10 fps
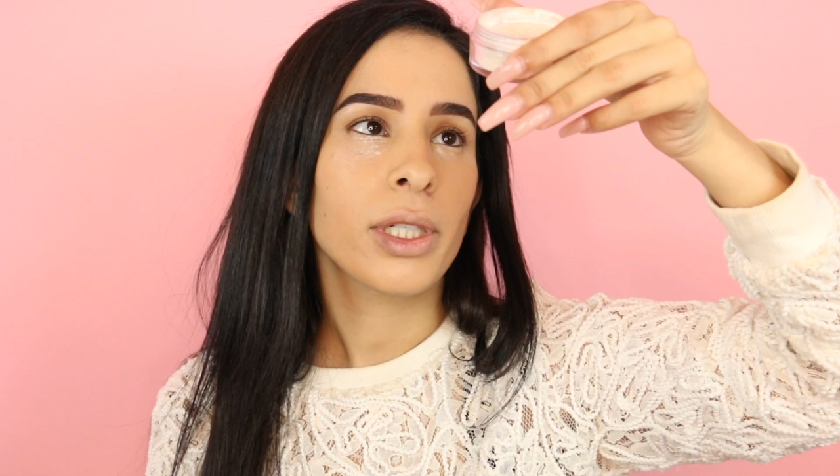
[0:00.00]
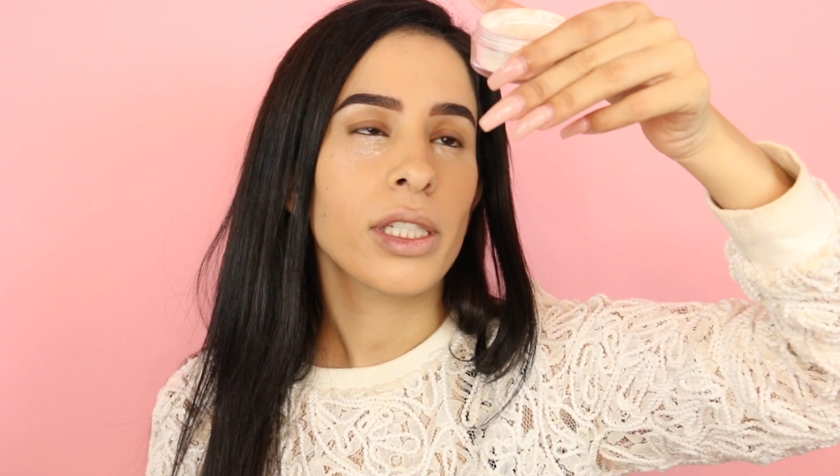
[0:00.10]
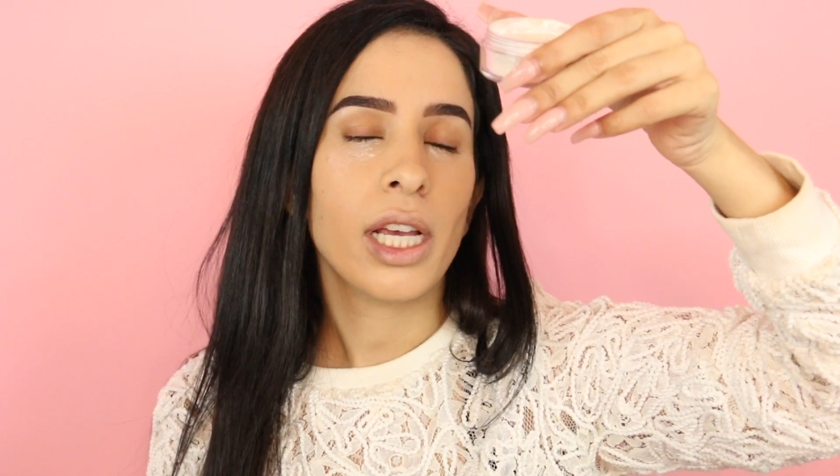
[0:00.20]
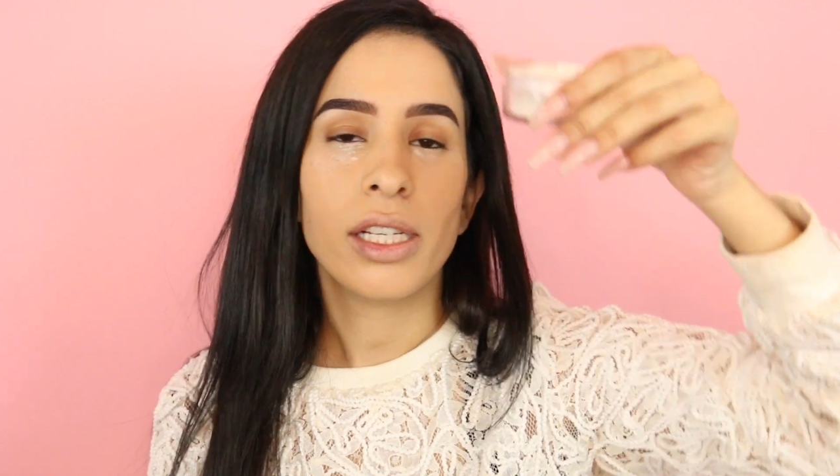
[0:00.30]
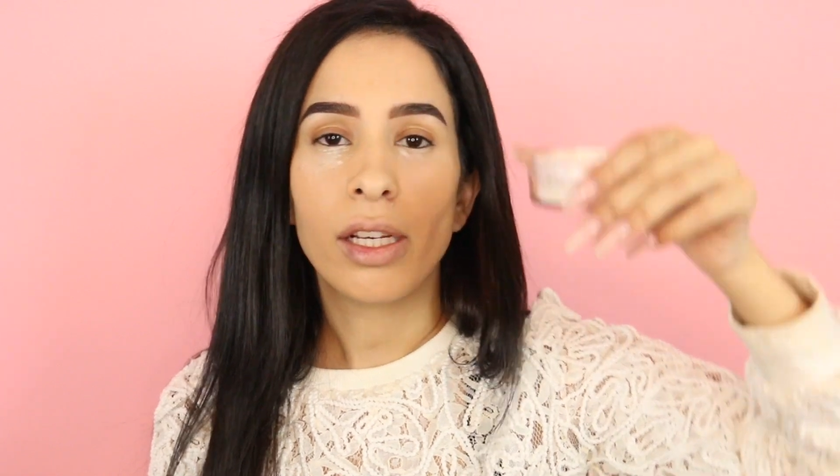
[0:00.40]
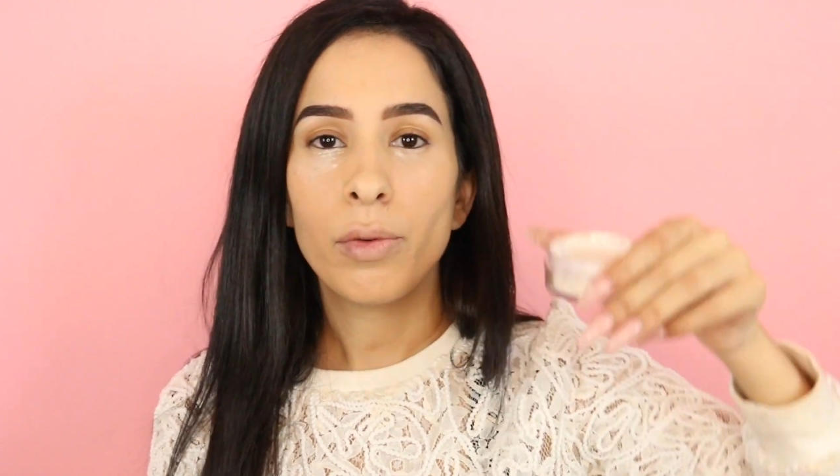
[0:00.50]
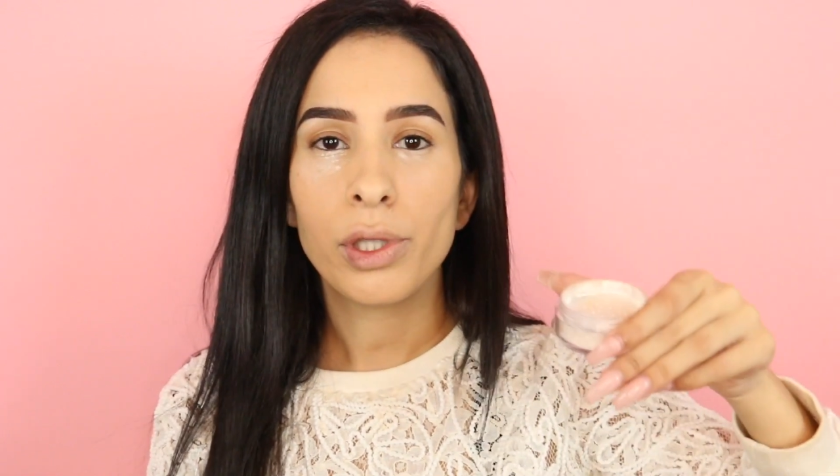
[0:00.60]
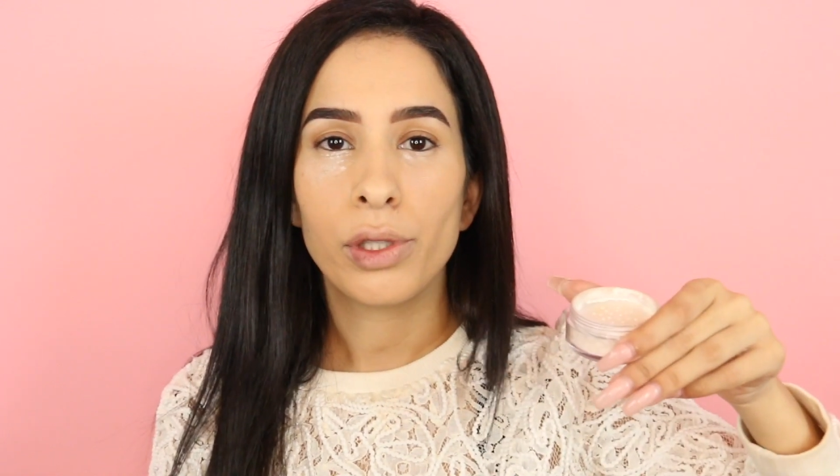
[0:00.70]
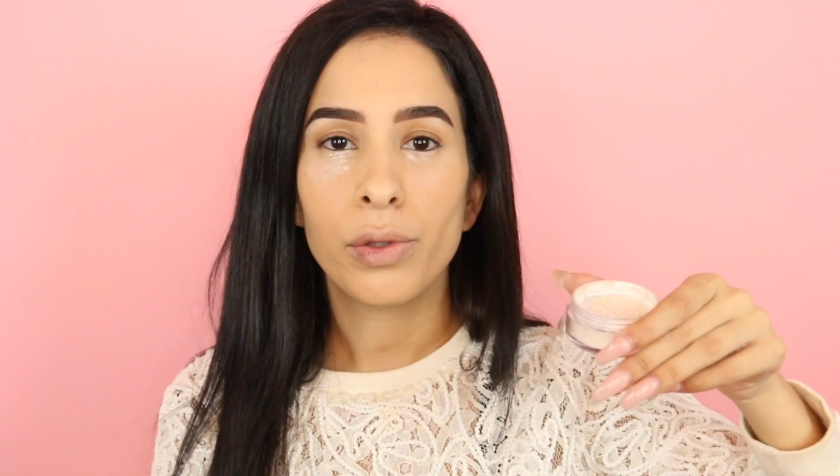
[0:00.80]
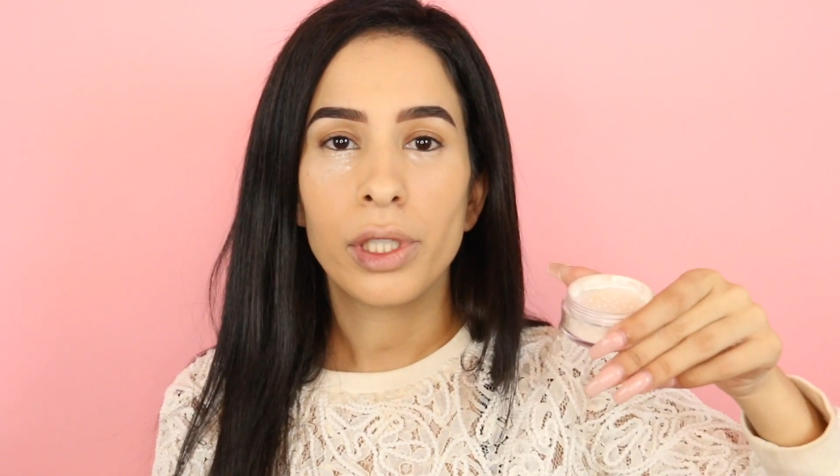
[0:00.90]
because as I
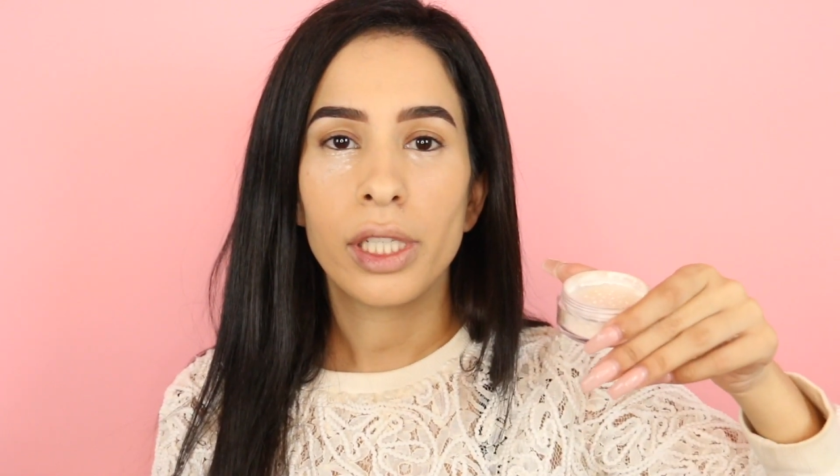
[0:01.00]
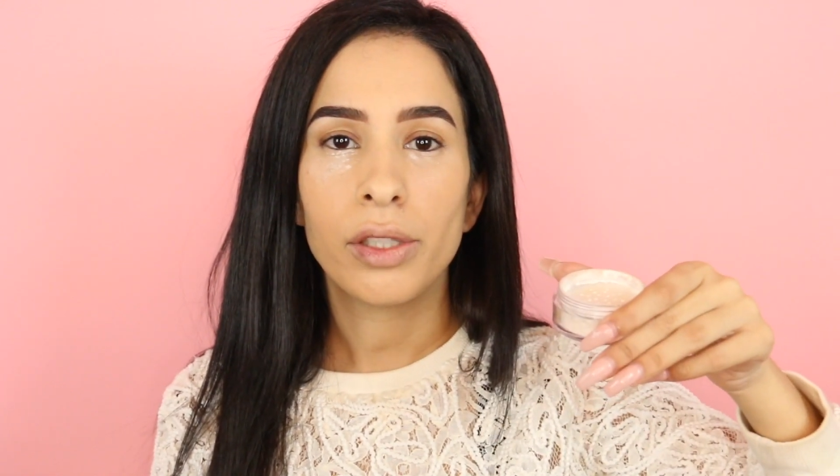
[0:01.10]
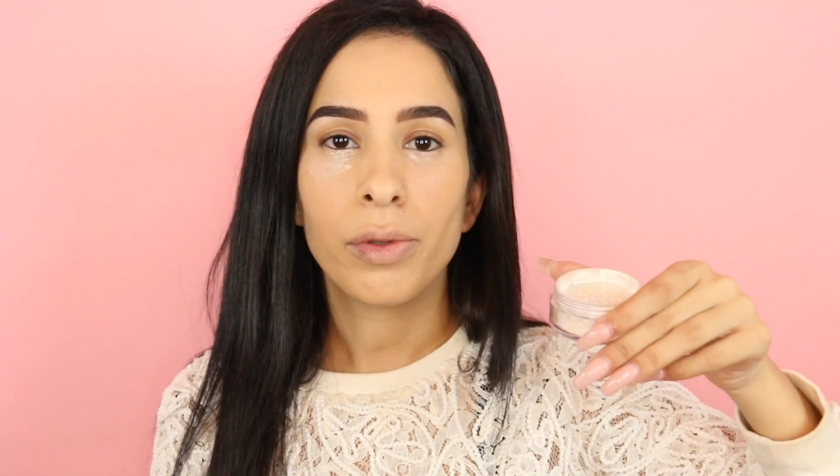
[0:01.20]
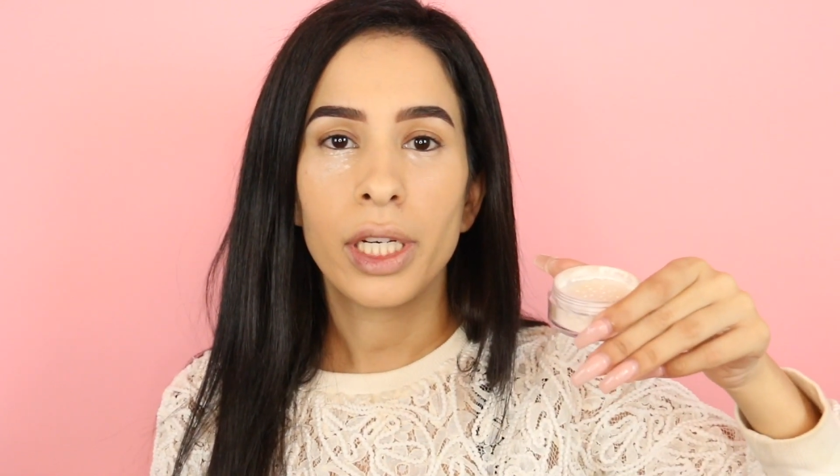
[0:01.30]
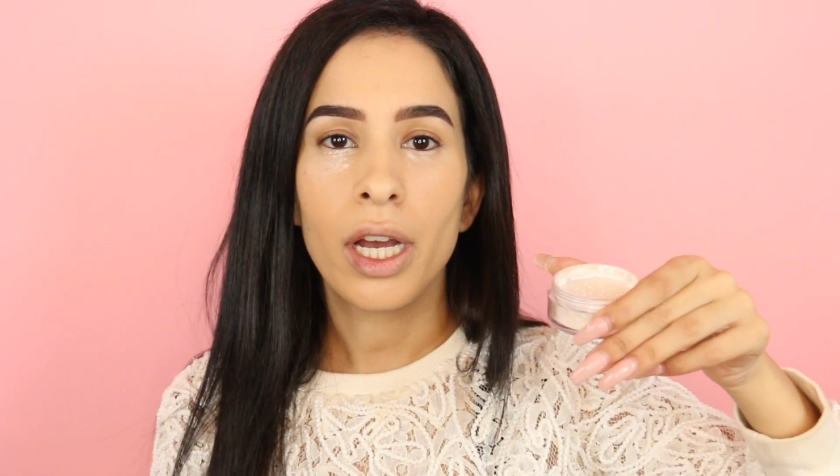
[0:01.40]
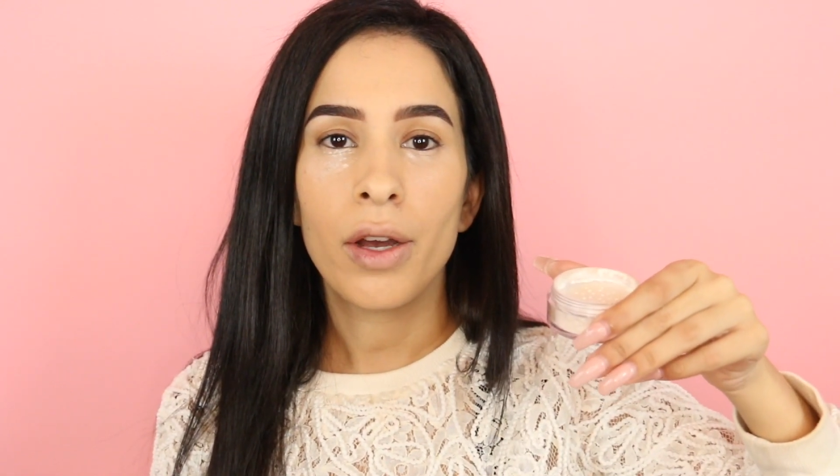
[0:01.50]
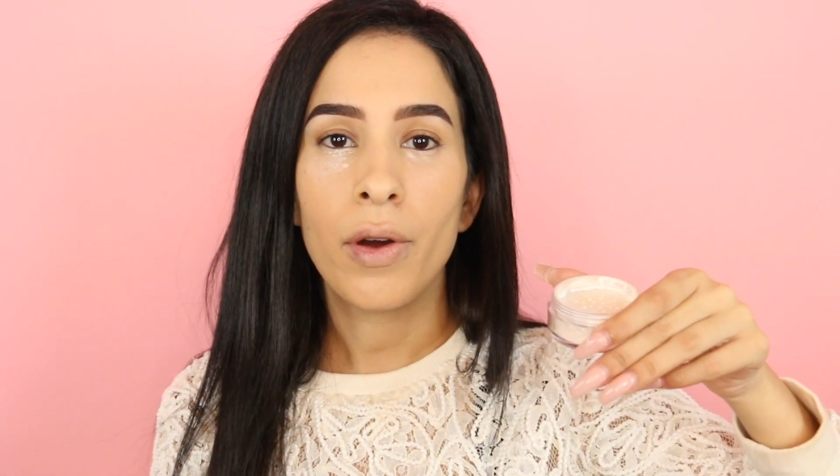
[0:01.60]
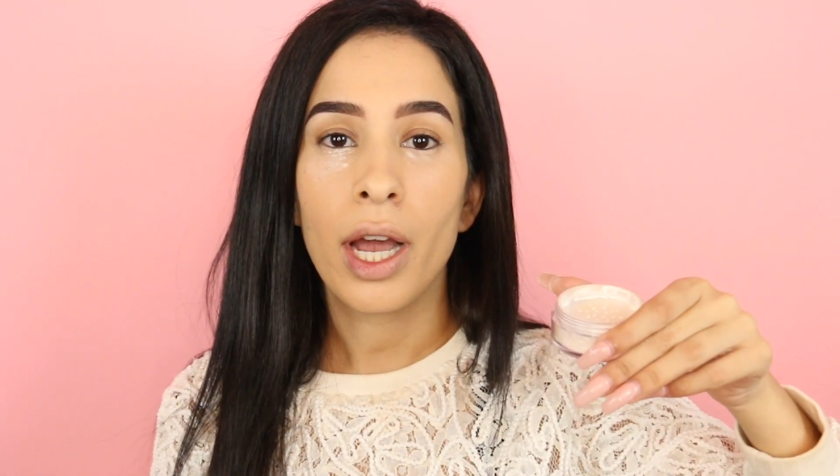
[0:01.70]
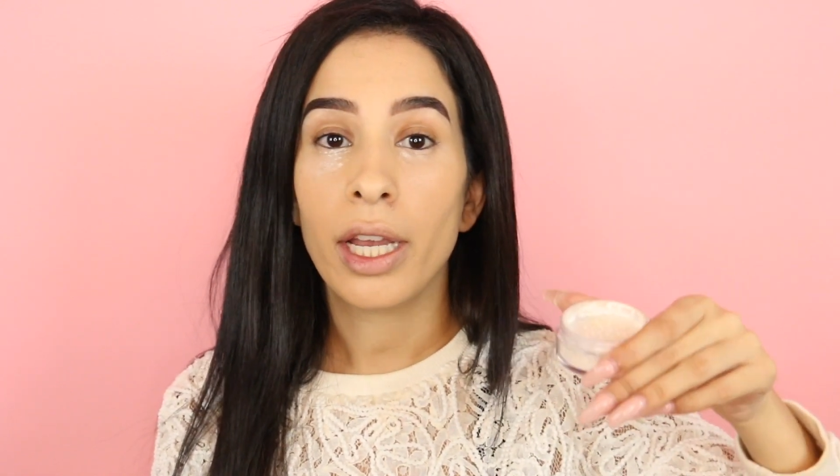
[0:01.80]
was using this right now,